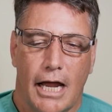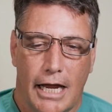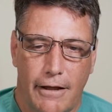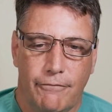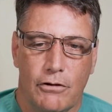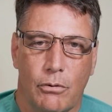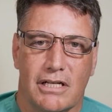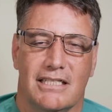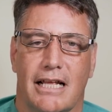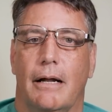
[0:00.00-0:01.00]
If you want to
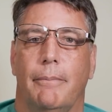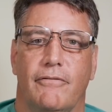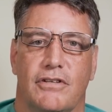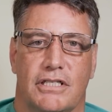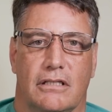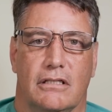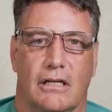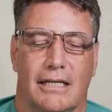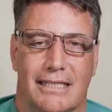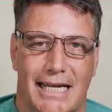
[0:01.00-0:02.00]
set up a visit,
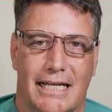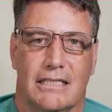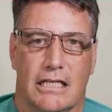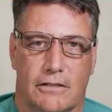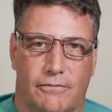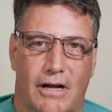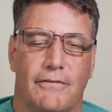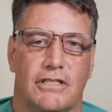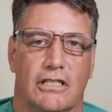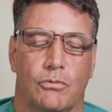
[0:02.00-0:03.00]
Text us
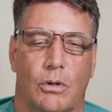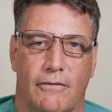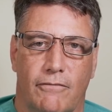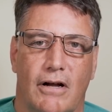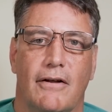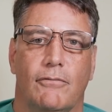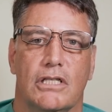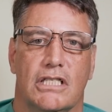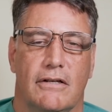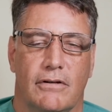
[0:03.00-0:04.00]
561
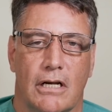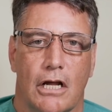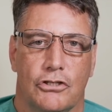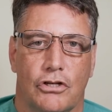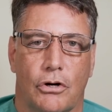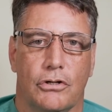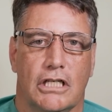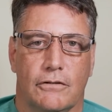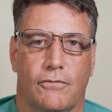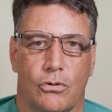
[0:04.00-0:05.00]
517
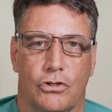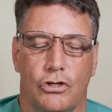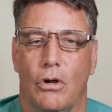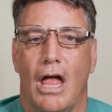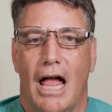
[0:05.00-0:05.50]
0642.